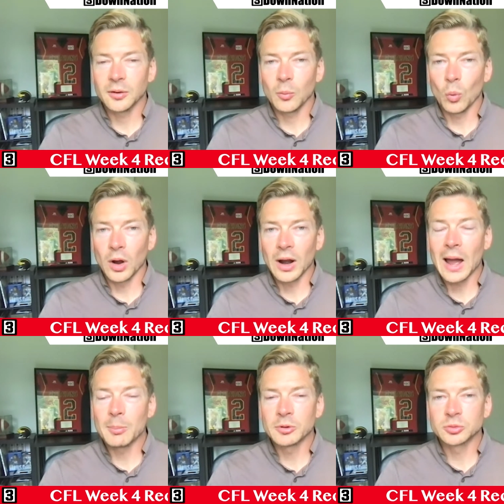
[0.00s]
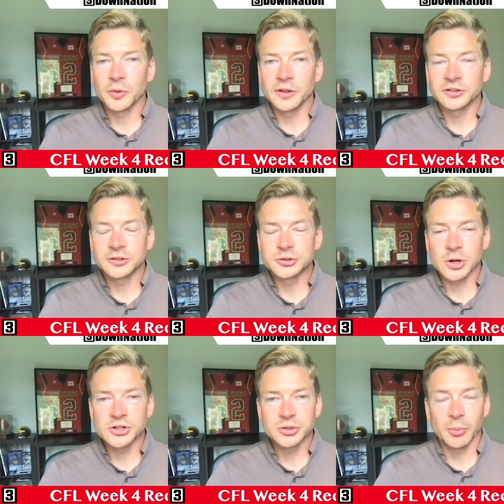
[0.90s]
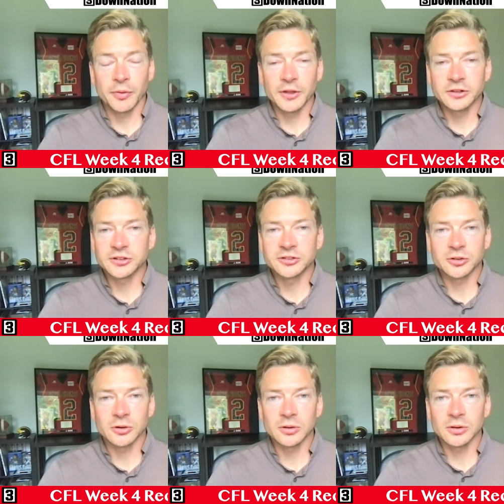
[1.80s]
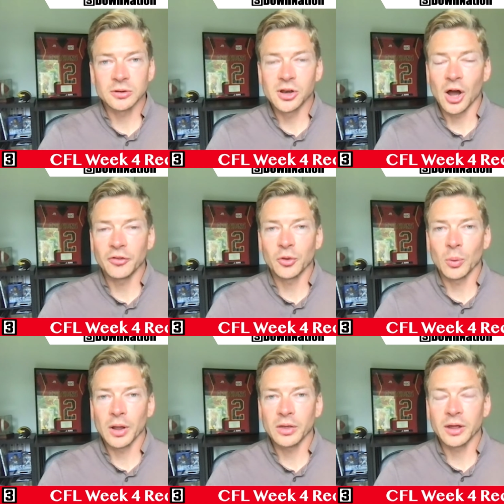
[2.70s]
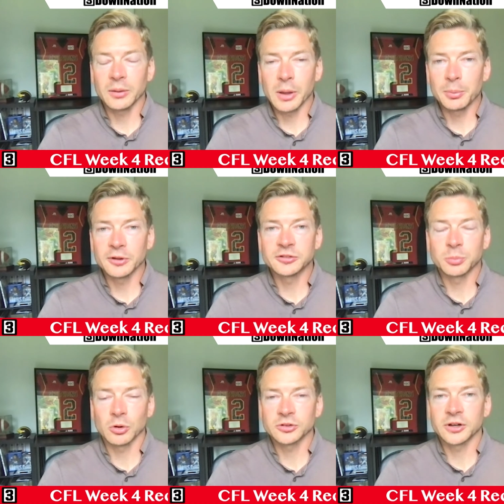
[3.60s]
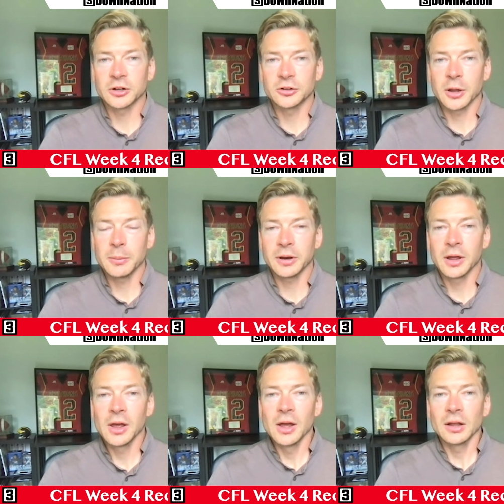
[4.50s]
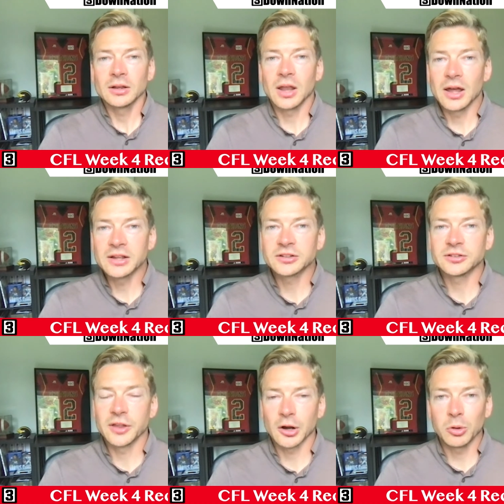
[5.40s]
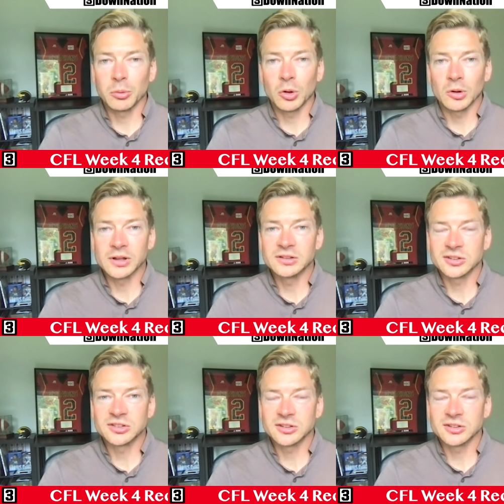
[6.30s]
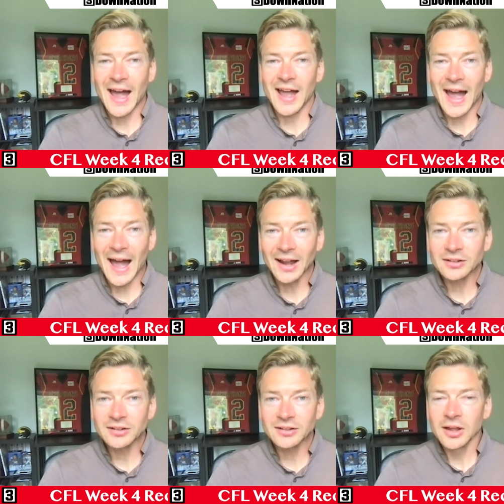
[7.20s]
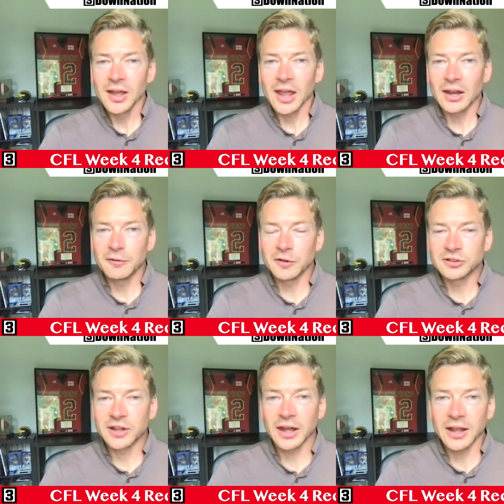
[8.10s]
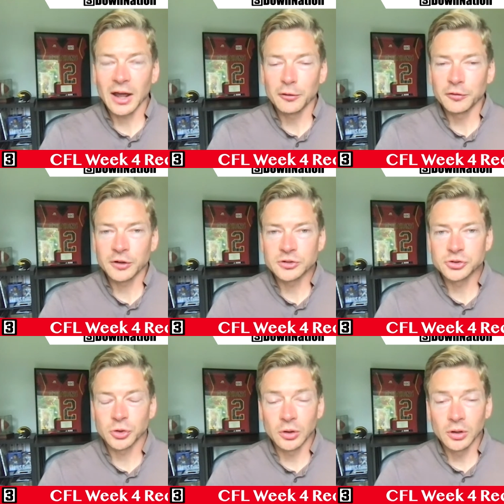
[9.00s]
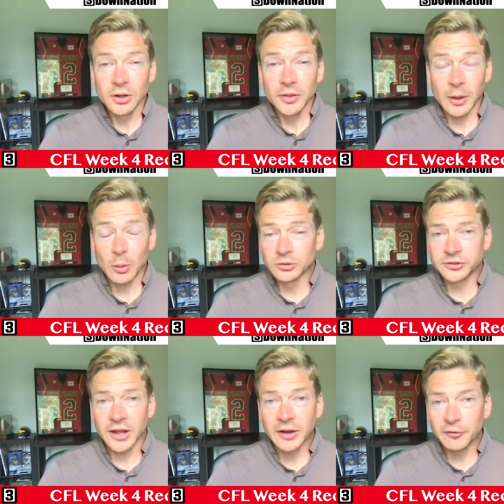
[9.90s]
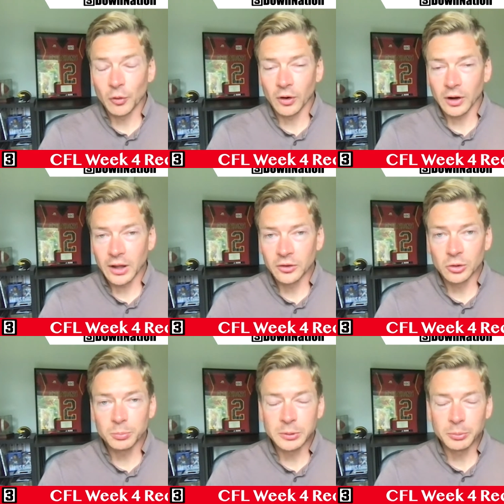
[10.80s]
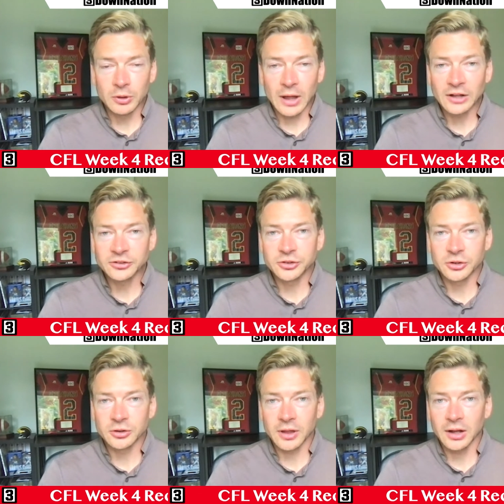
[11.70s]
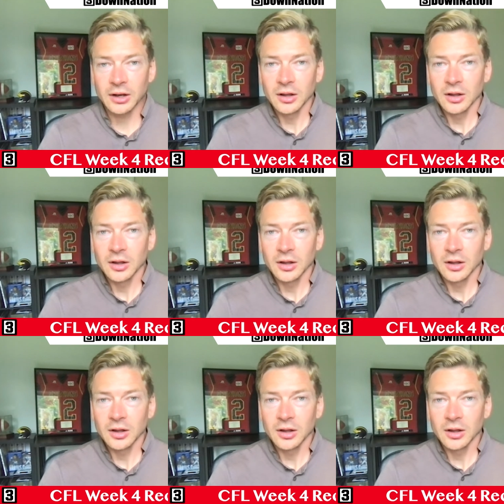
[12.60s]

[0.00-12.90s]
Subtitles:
what happens with this situation, but this is certainly not the way that Maple Leaf Sports and Entertainment likes their employees to act. And if it's getting out of control, they won't stand for it. And there are people last year that